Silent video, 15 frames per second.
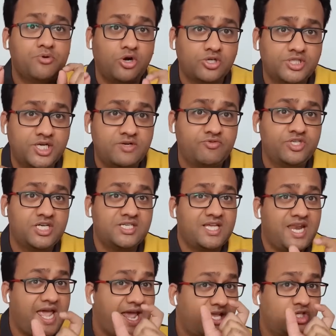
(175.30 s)
project which has
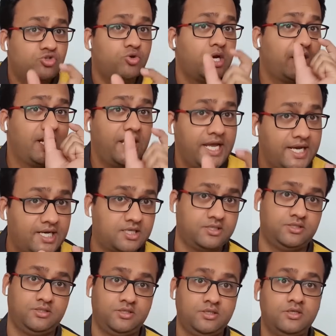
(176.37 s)
an actual link,
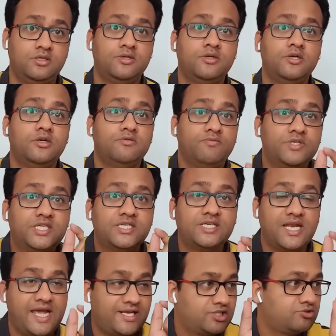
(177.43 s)
which has
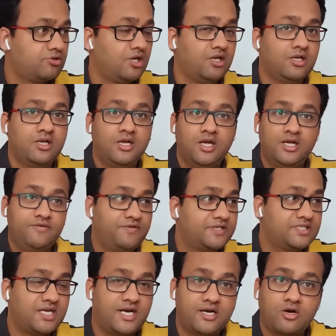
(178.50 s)
an actual, if
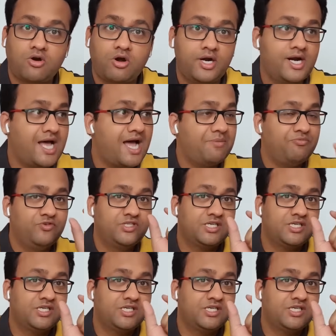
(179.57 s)
it's an Android app,